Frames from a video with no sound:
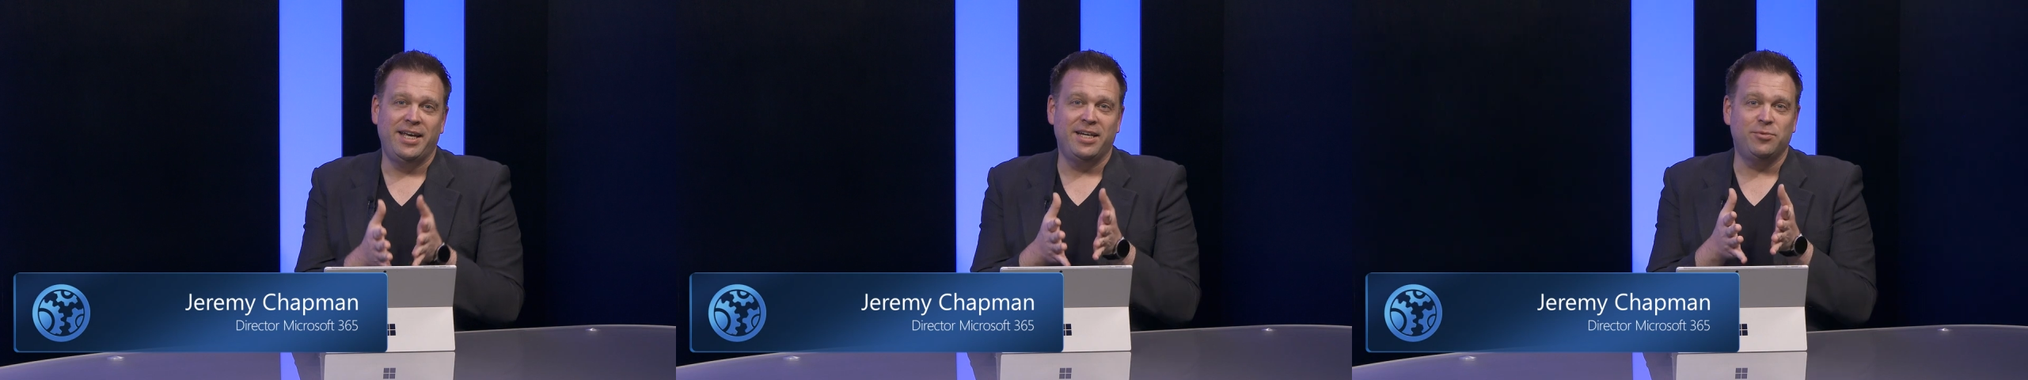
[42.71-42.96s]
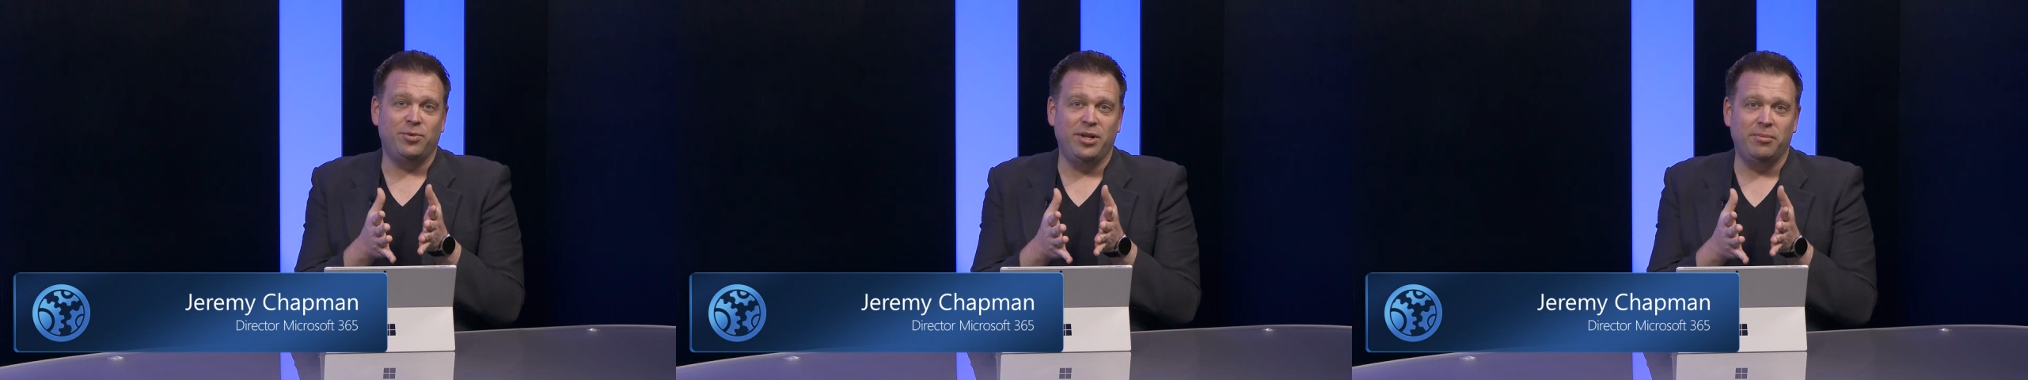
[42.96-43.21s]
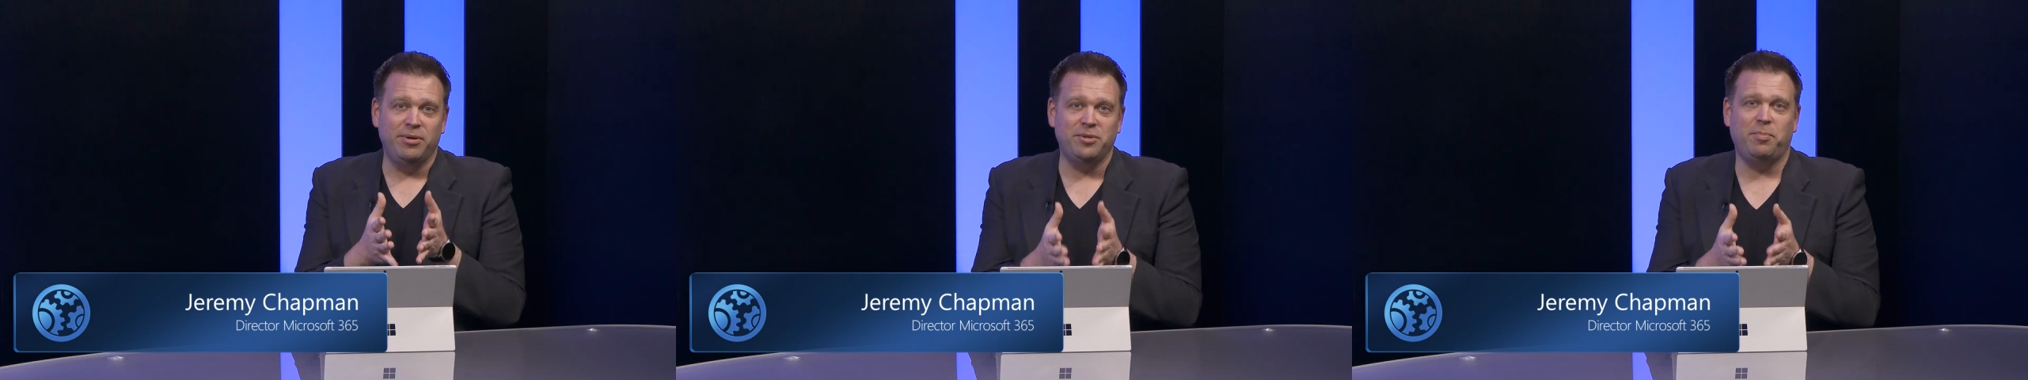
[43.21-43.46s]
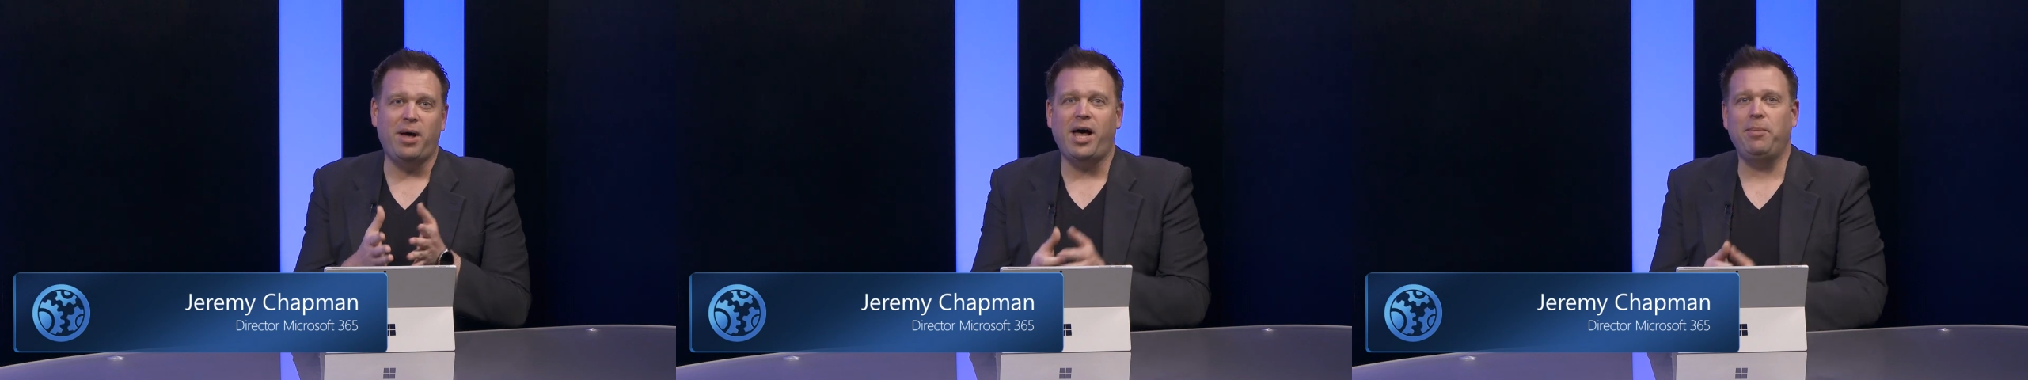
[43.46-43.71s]
is one of the
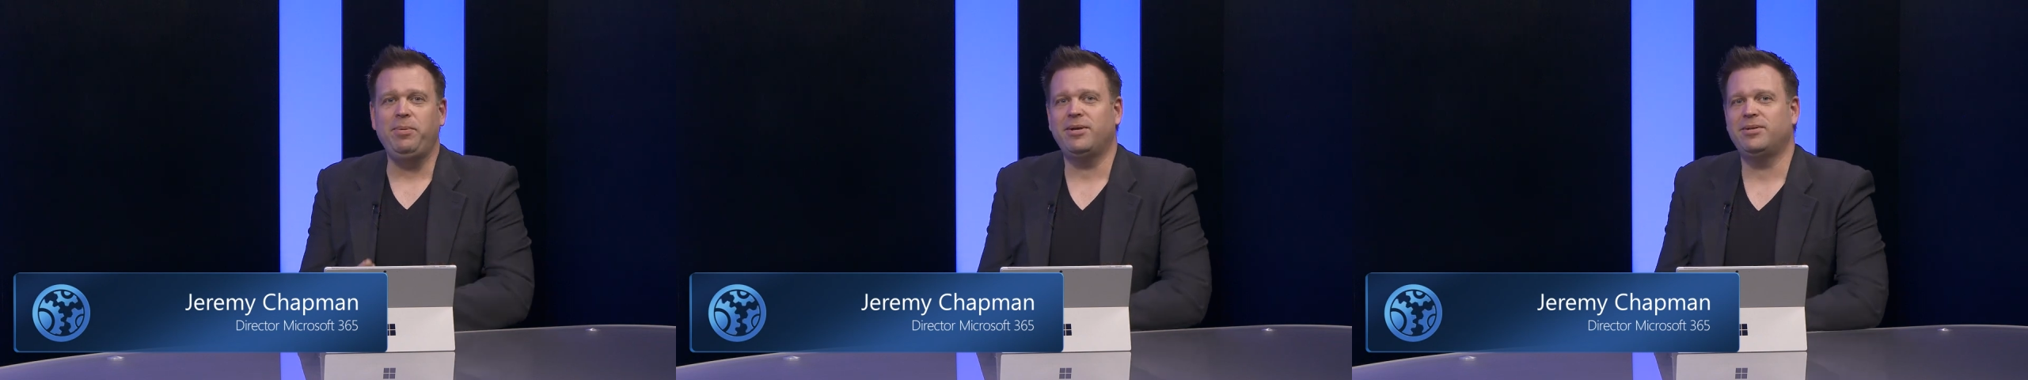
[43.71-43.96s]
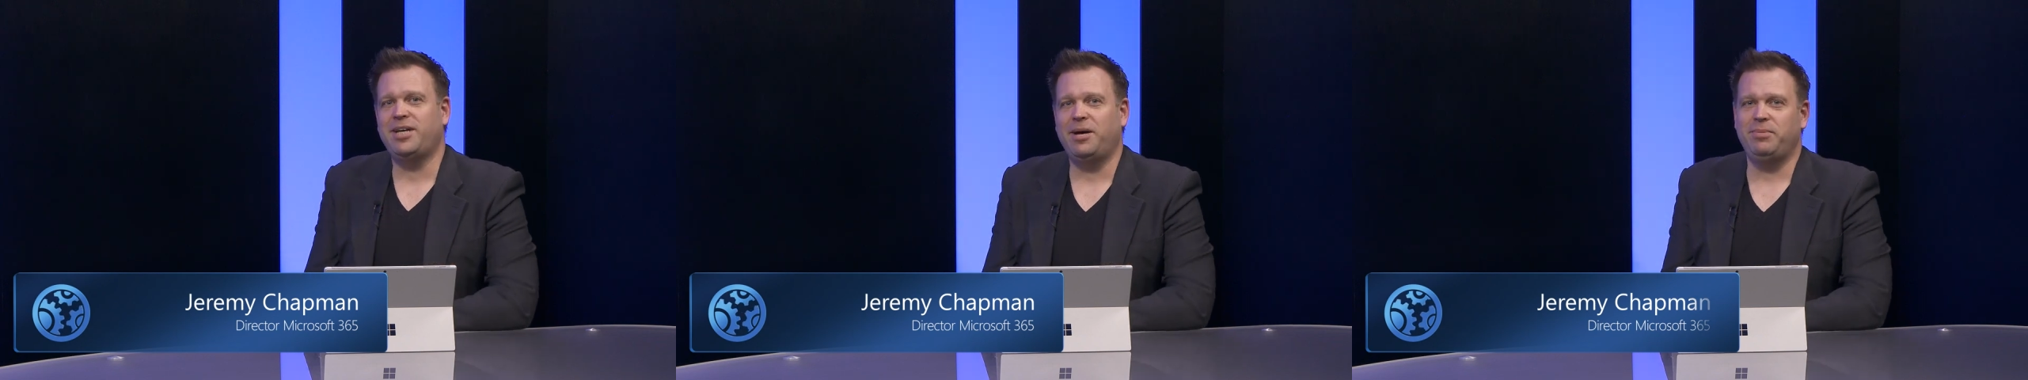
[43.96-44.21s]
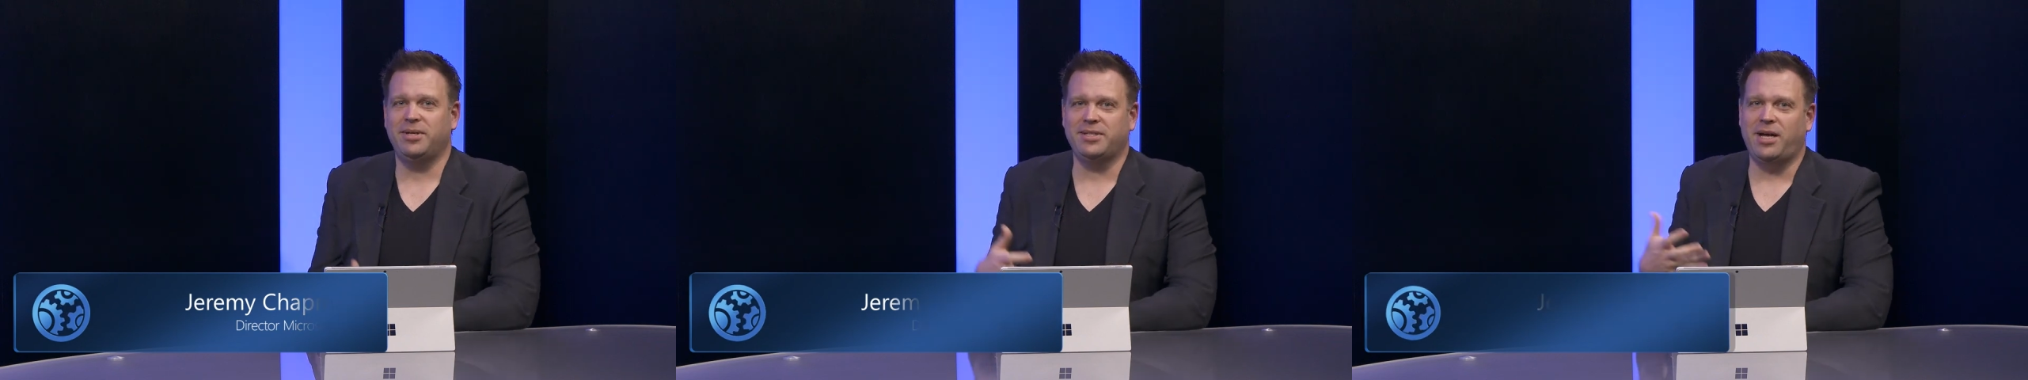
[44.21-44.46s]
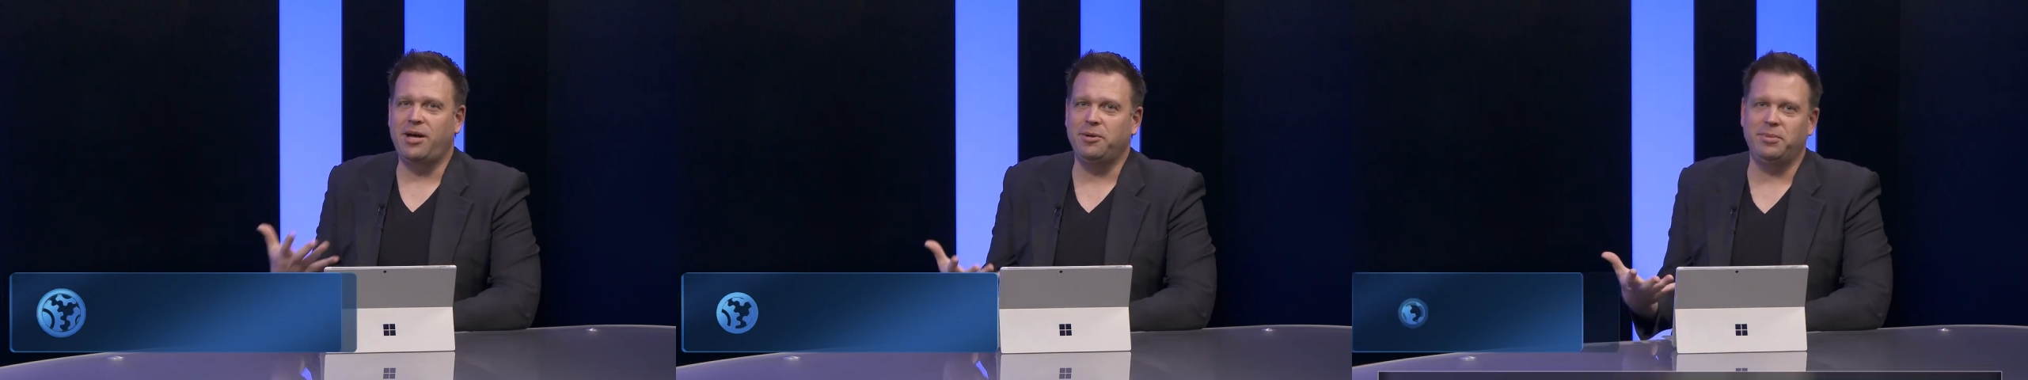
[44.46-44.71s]
most popular topics
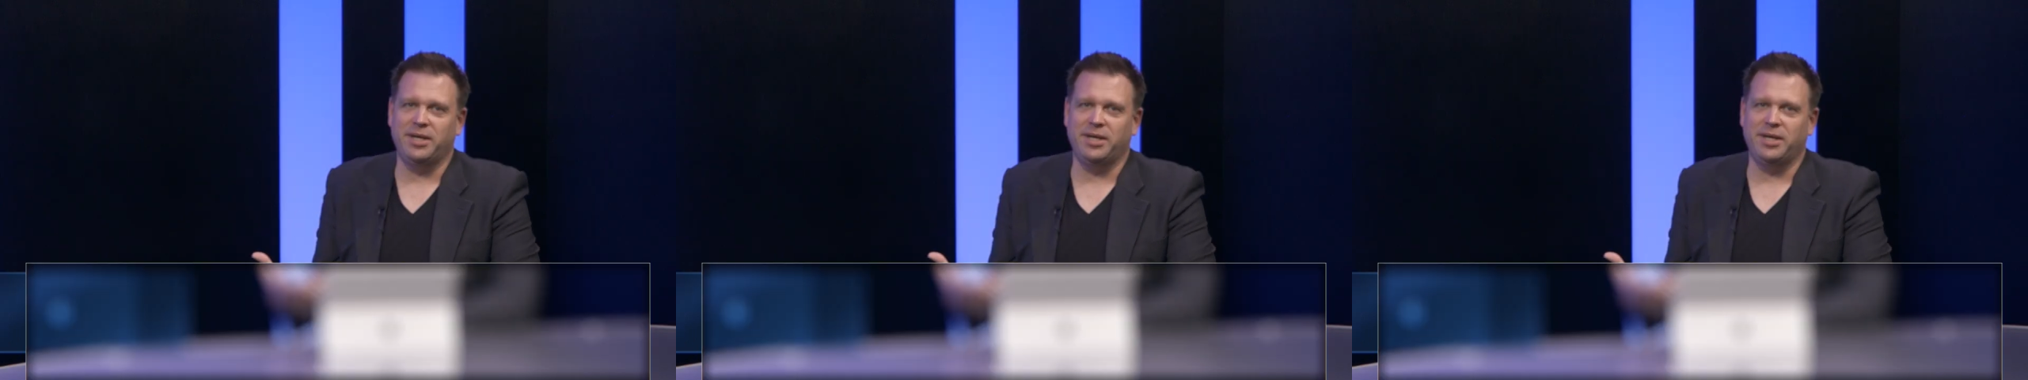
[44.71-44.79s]
on